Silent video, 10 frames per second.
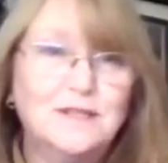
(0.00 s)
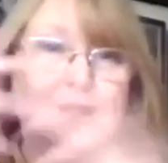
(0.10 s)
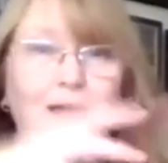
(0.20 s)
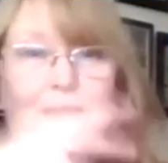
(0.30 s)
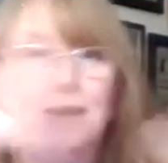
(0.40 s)

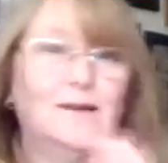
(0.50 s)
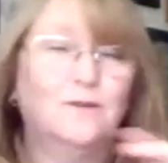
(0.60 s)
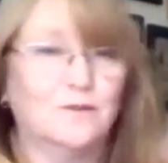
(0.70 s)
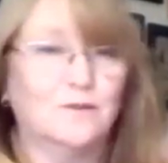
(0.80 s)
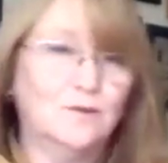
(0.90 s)
there you
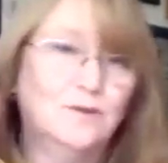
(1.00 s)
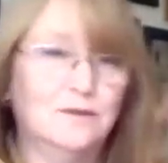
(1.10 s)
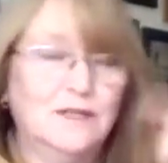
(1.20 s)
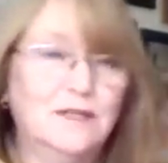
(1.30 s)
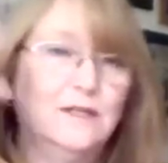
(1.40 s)
know the whole
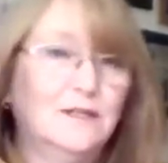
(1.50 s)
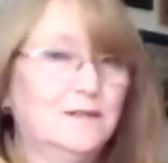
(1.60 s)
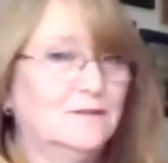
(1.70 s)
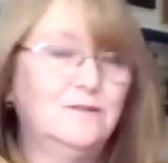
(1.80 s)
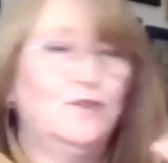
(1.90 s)

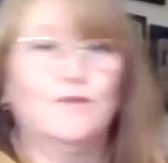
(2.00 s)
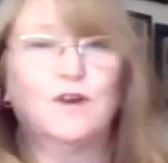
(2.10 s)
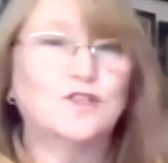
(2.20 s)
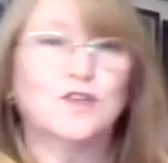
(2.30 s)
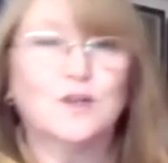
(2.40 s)

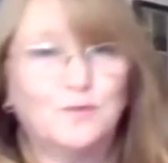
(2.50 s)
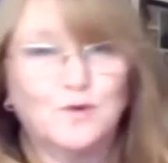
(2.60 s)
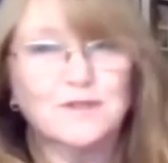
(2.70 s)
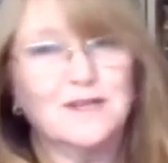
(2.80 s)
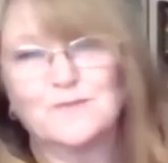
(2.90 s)
neurological
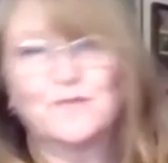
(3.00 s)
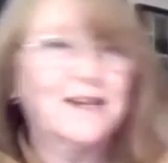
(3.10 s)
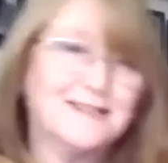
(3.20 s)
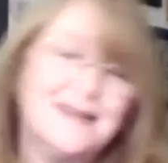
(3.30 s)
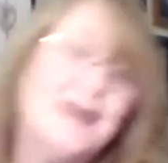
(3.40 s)
process
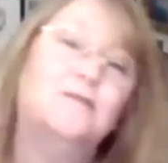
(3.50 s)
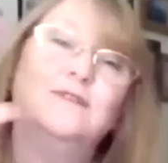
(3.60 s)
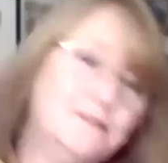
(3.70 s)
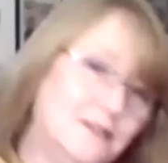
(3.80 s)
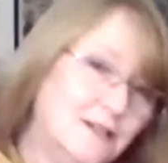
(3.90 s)
breaks down
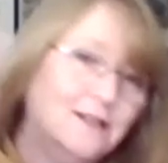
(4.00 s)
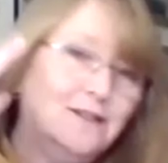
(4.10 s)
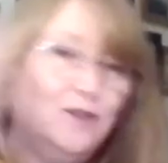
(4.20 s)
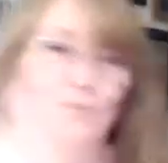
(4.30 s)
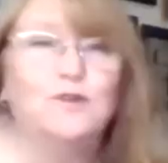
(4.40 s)
and
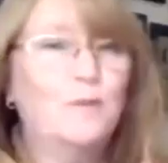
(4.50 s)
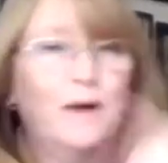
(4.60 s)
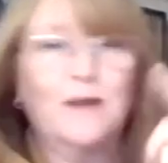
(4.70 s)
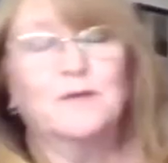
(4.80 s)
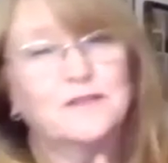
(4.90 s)
new neural pathways